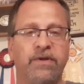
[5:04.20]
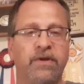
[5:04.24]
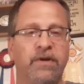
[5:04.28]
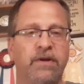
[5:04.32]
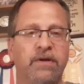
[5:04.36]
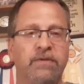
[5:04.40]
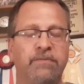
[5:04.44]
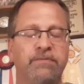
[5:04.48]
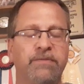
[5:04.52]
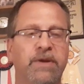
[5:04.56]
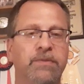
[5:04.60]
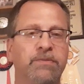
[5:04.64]

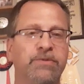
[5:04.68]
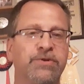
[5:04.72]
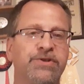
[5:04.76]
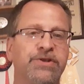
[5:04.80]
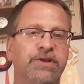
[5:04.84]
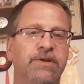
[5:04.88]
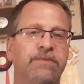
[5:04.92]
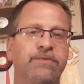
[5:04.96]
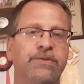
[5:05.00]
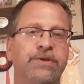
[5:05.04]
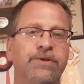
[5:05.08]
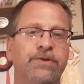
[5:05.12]
the
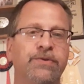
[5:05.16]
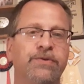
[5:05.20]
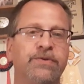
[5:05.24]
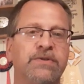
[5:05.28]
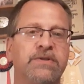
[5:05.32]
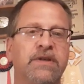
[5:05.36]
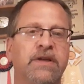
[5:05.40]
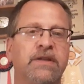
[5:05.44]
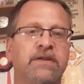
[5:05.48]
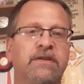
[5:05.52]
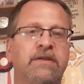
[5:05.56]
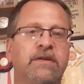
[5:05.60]
membership
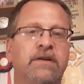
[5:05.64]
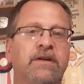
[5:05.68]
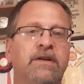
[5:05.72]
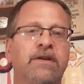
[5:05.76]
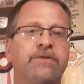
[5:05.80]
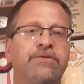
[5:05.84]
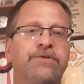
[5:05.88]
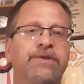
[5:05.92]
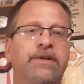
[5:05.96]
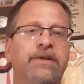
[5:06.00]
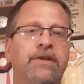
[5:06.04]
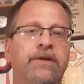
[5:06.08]
dues at the
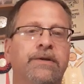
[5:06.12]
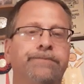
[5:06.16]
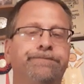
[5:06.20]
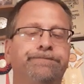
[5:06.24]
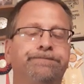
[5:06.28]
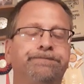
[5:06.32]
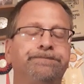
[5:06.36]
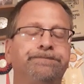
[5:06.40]
country club.